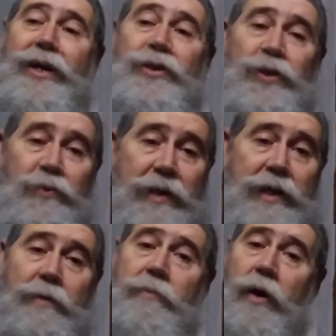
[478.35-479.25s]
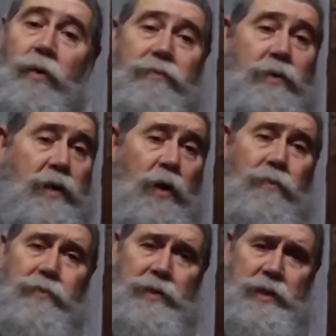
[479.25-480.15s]
to him over and
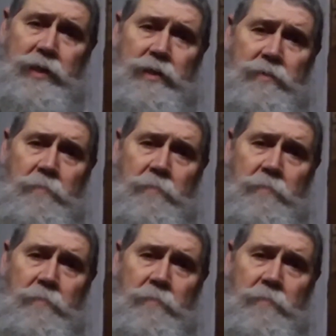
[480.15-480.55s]
over again.